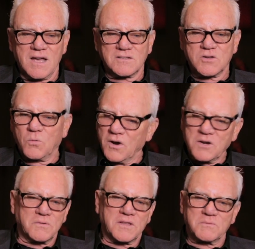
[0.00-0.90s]
to
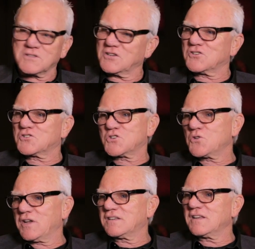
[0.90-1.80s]
work with him was such a
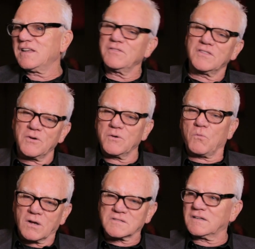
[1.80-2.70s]
treat, even though it
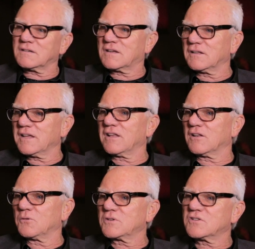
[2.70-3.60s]
was in
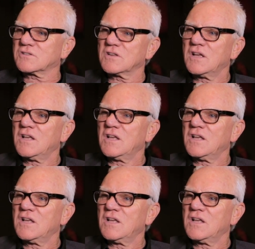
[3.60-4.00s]
Caligula, which is